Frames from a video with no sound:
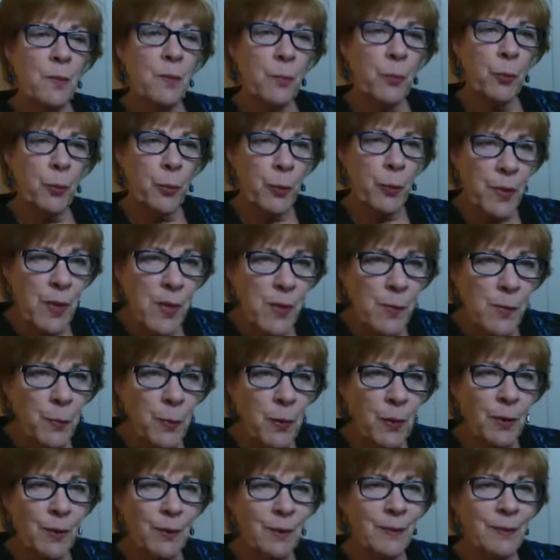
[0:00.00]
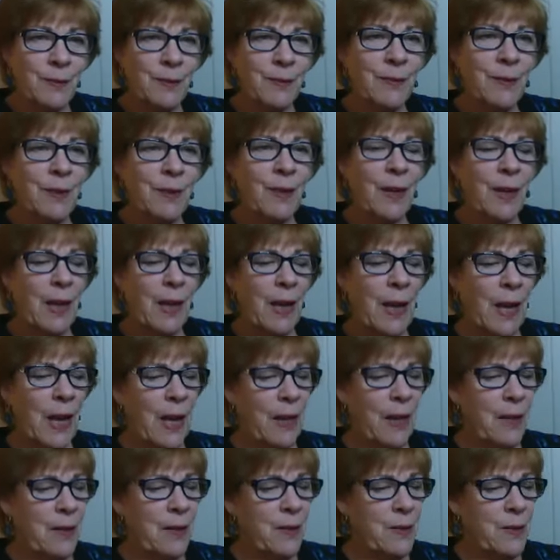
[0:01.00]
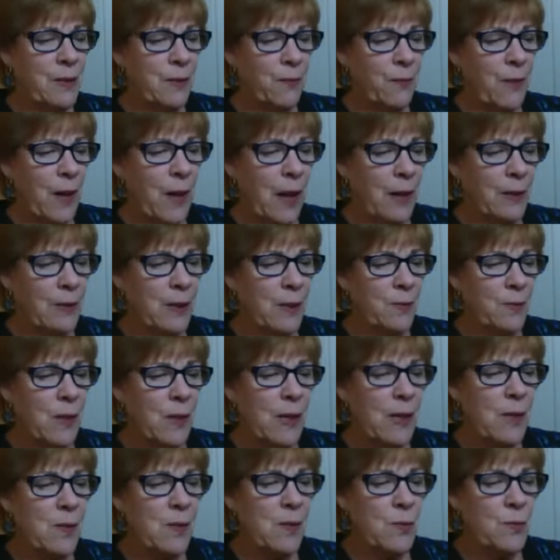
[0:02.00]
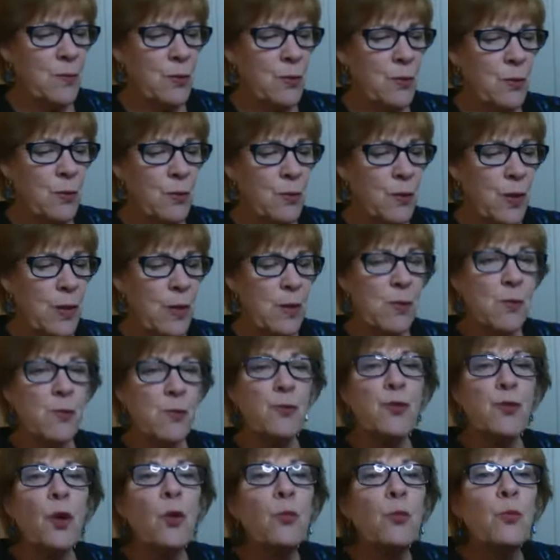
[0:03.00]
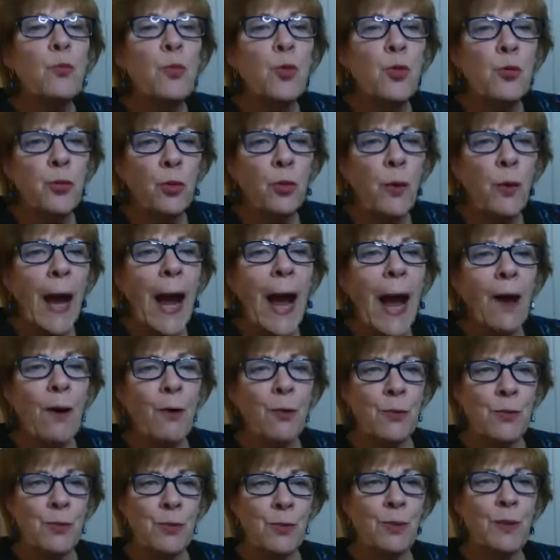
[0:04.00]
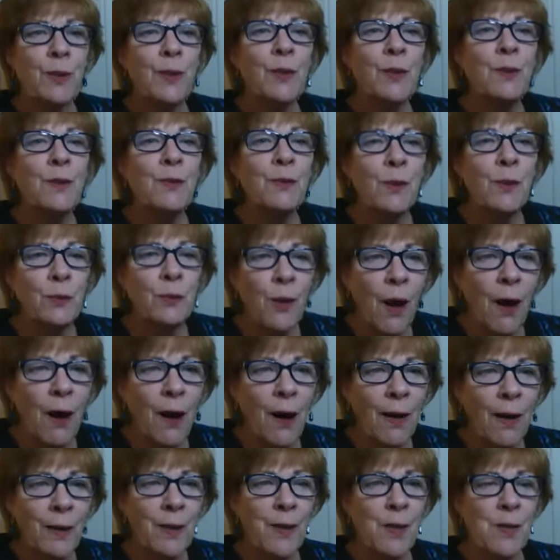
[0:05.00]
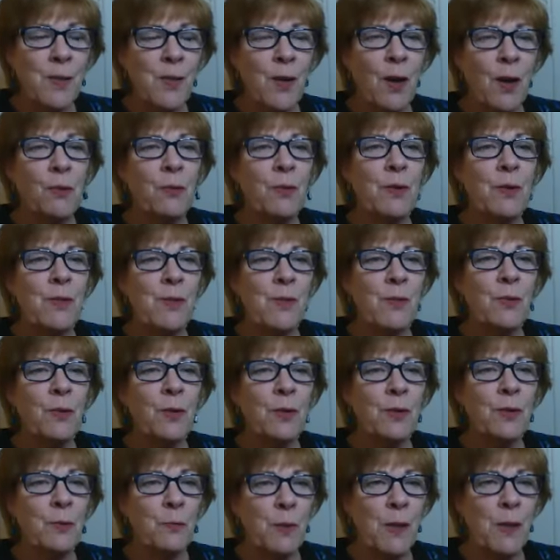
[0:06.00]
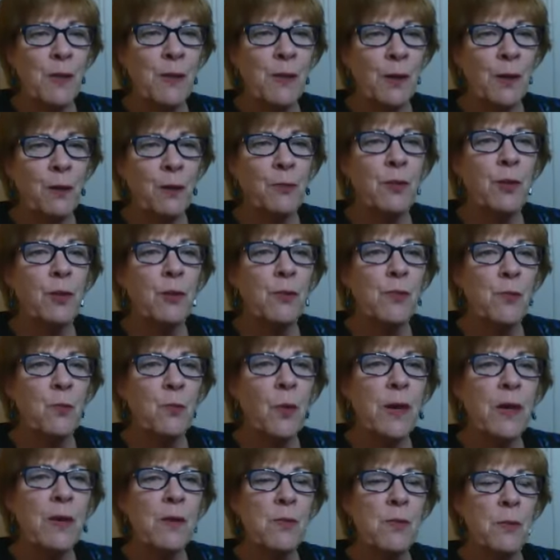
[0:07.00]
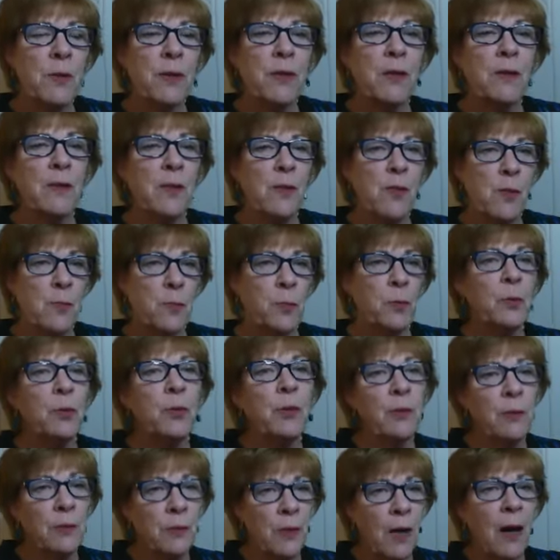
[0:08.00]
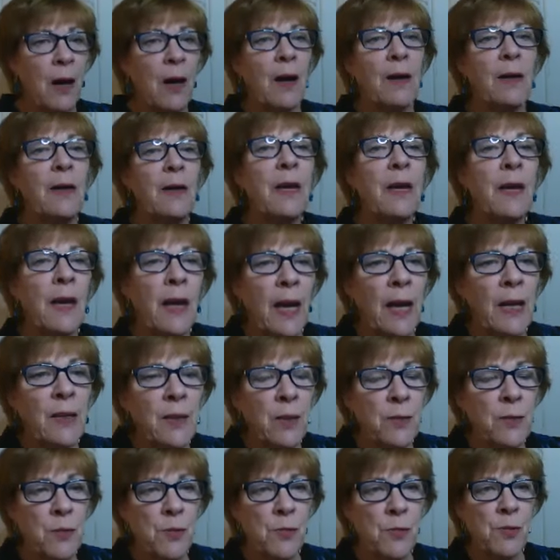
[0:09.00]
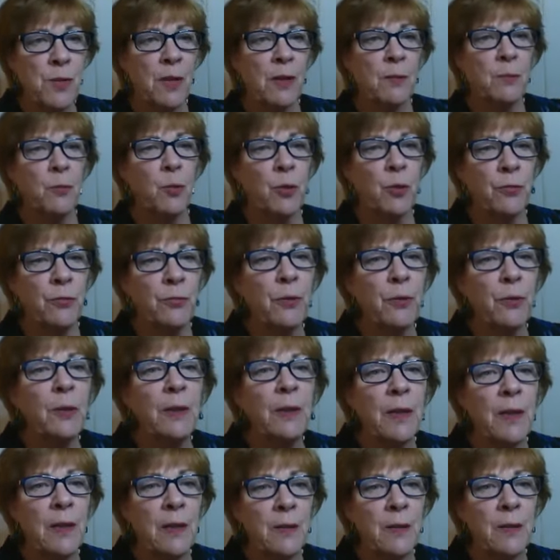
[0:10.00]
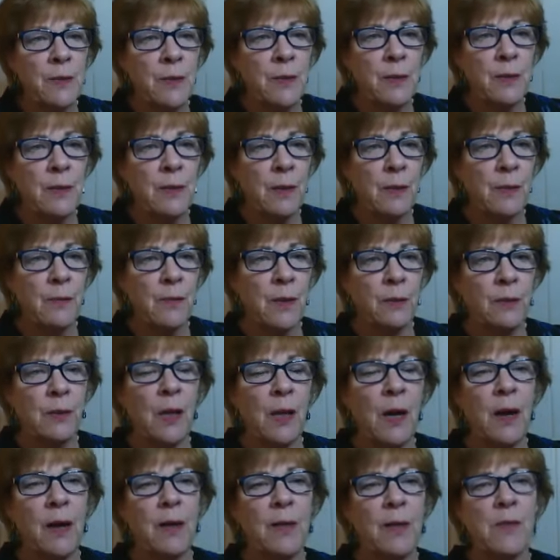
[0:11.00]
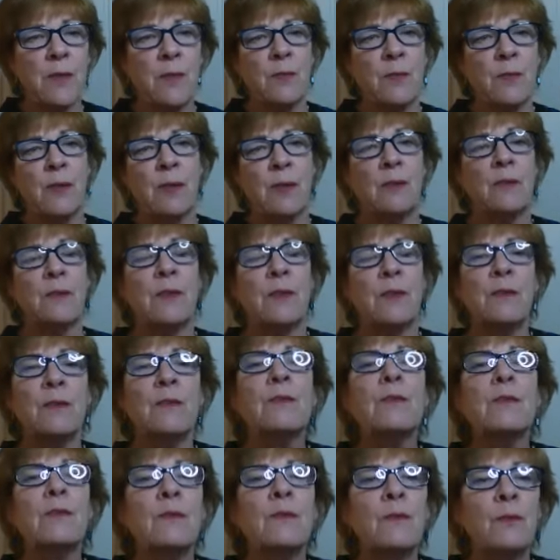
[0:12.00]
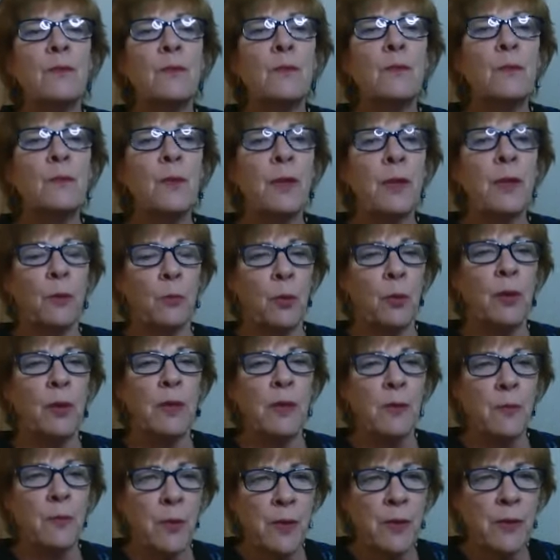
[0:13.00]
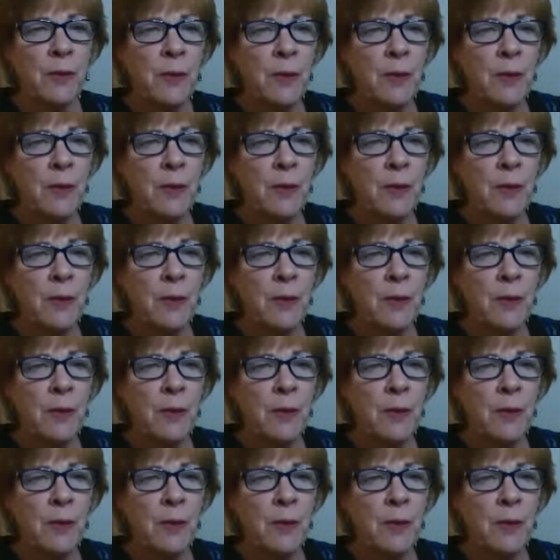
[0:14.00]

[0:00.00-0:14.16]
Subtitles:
principle and the fact that things don't move around in the law, it's always going to be there. There's ways we can explore law and understand more fully the laws that we are working with,